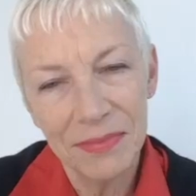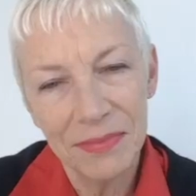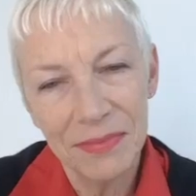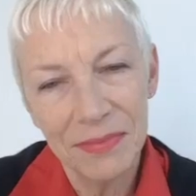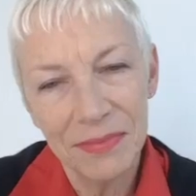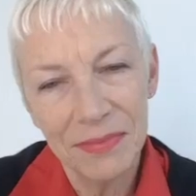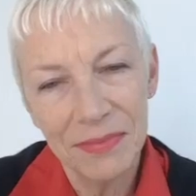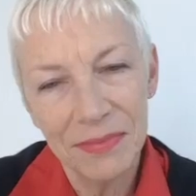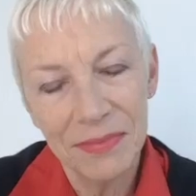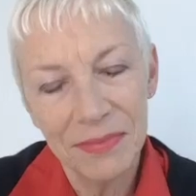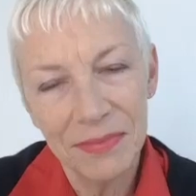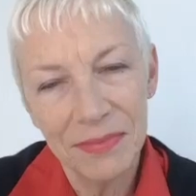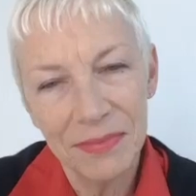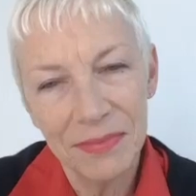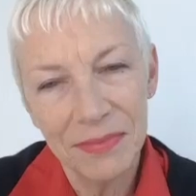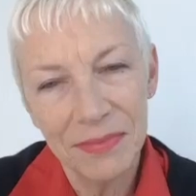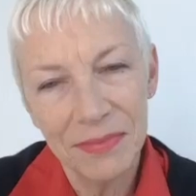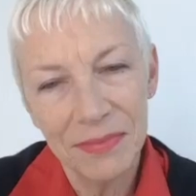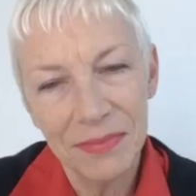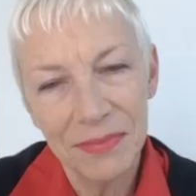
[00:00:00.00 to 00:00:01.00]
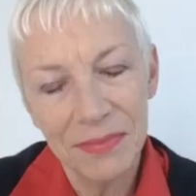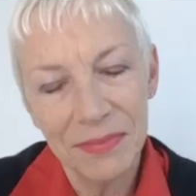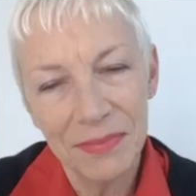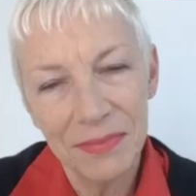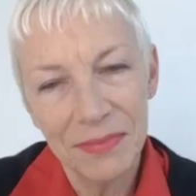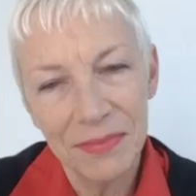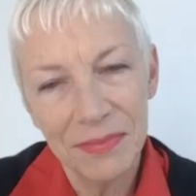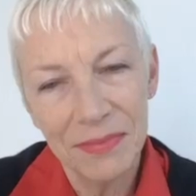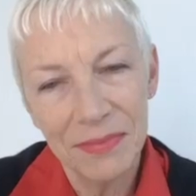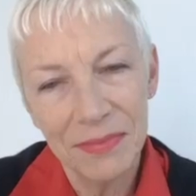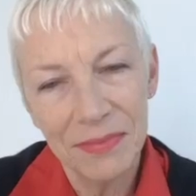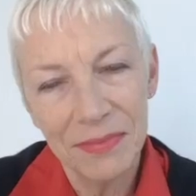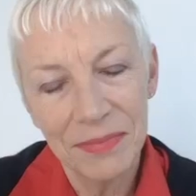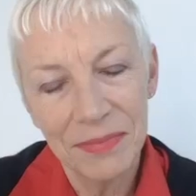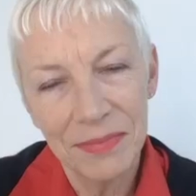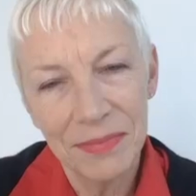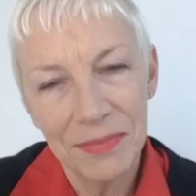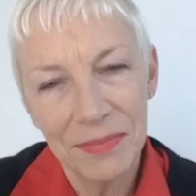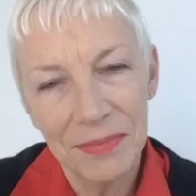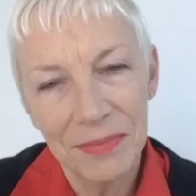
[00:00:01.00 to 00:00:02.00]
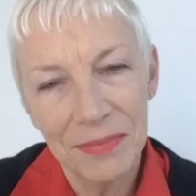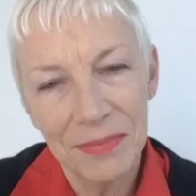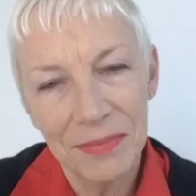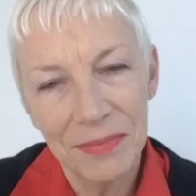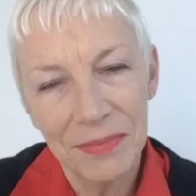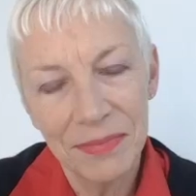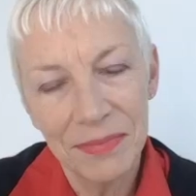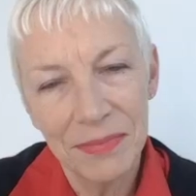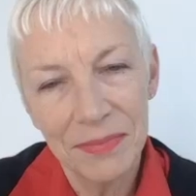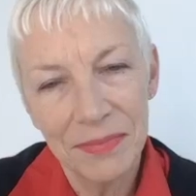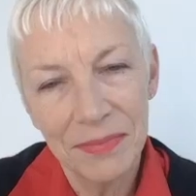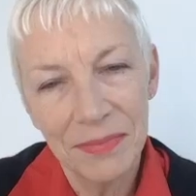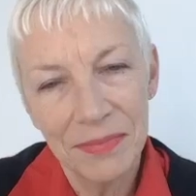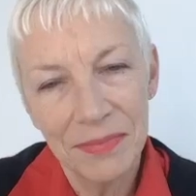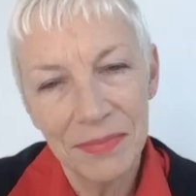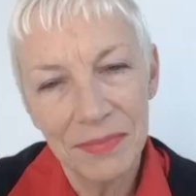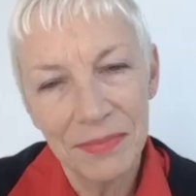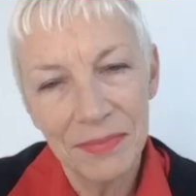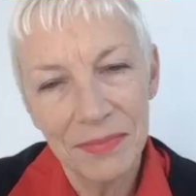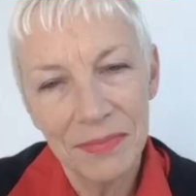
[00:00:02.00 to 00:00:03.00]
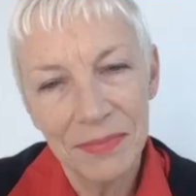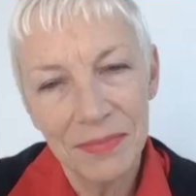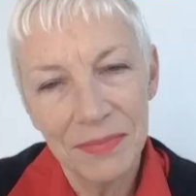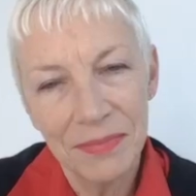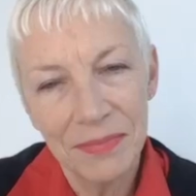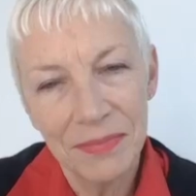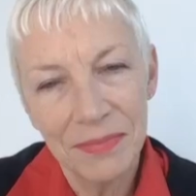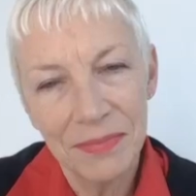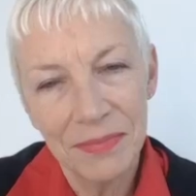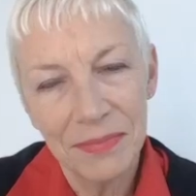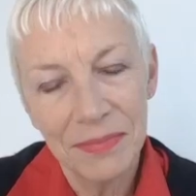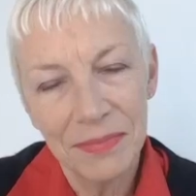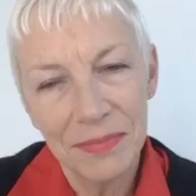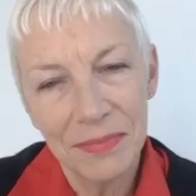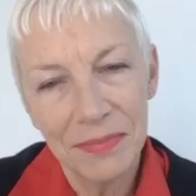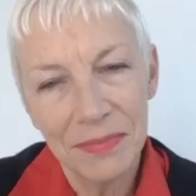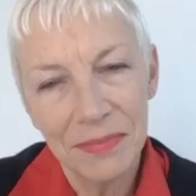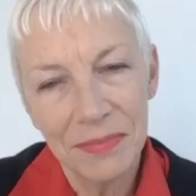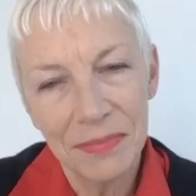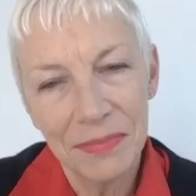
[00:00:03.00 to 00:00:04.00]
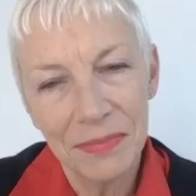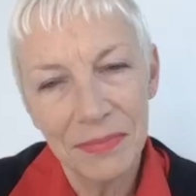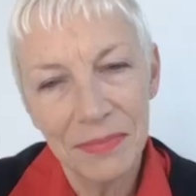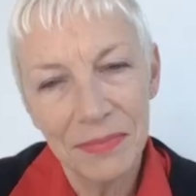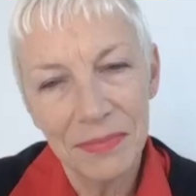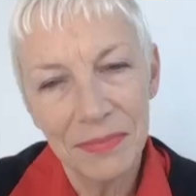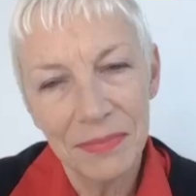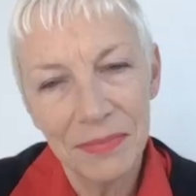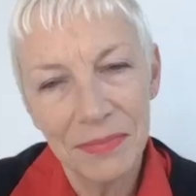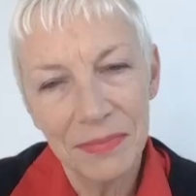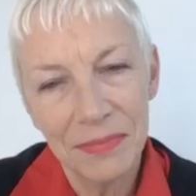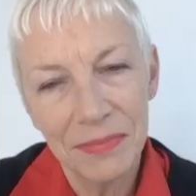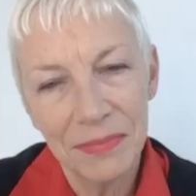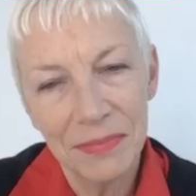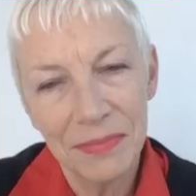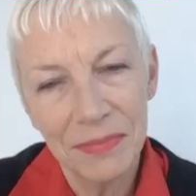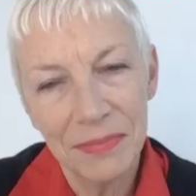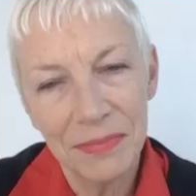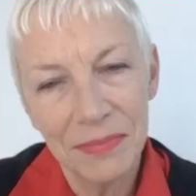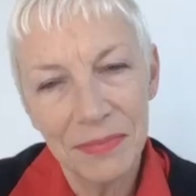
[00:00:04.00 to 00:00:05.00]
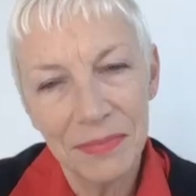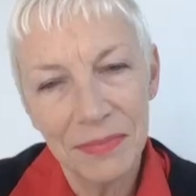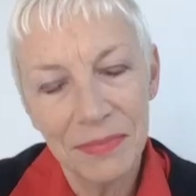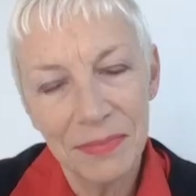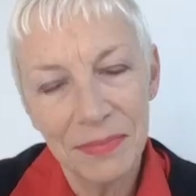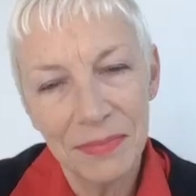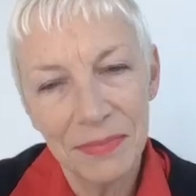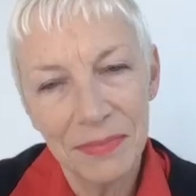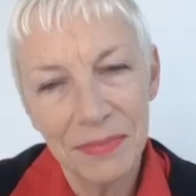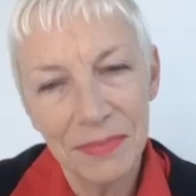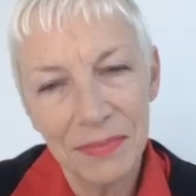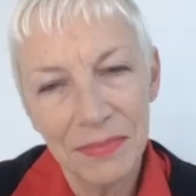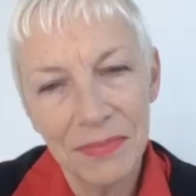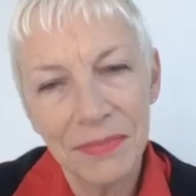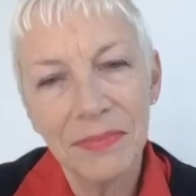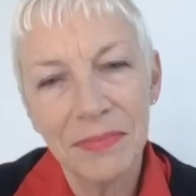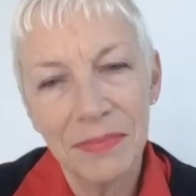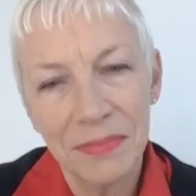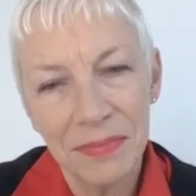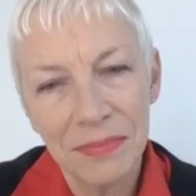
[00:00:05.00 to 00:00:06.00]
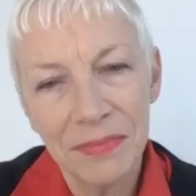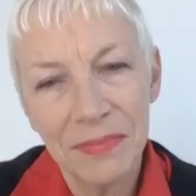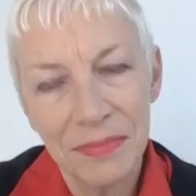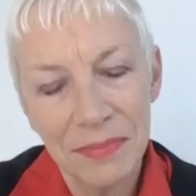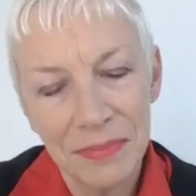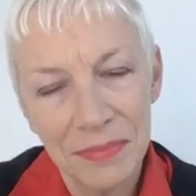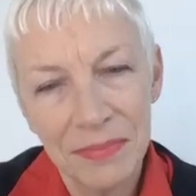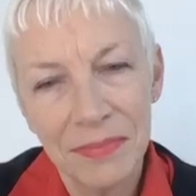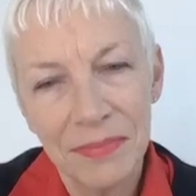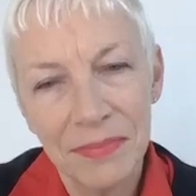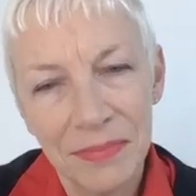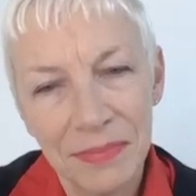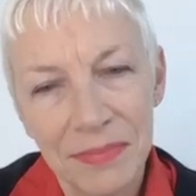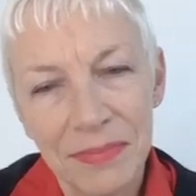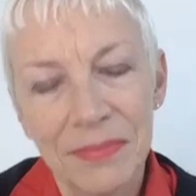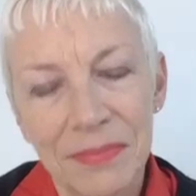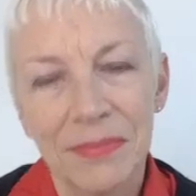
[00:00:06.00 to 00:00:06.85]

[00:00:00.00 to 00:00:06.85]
[no speech]